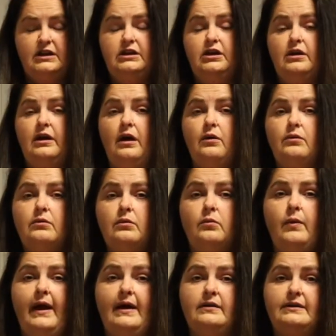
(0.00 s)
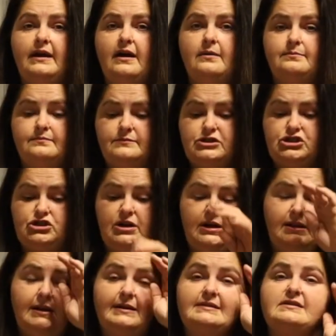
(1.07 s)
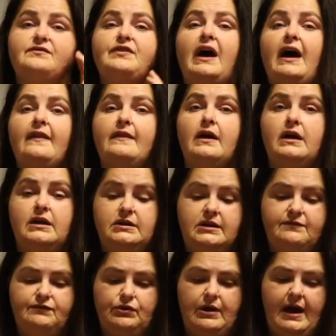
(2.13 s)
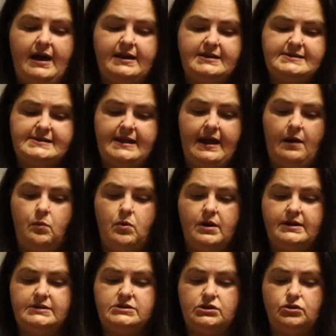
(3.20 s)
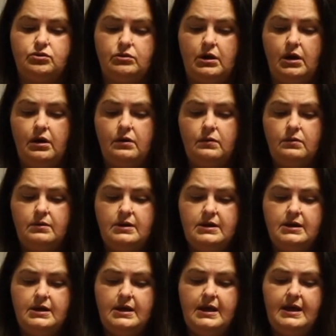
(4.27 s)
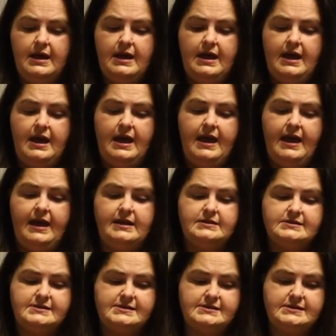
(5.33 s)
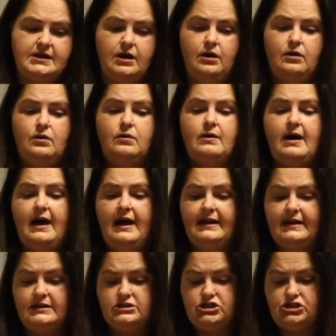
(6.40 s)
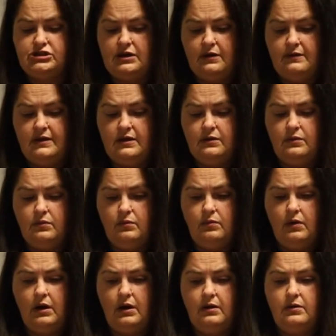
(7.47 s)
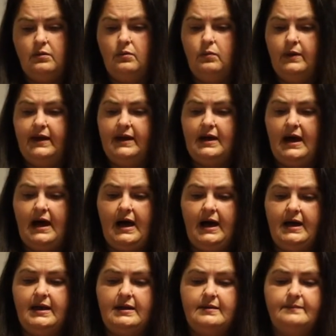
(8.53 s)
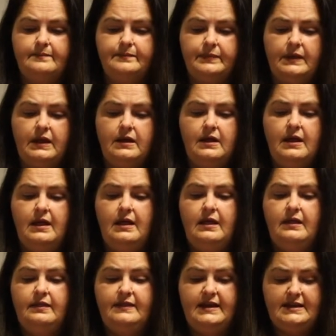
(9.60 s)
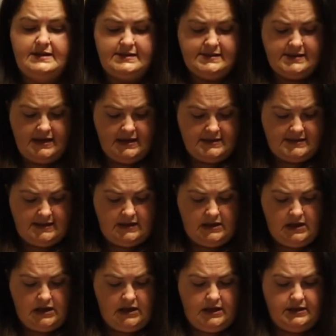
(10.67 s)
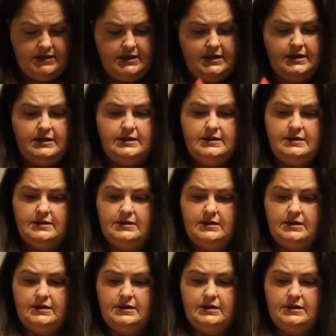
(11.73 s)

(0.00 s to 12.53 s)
you know, wound up struggling to find the onion varieties that I wanted to grow. And so I can show you what we got. This is an onion.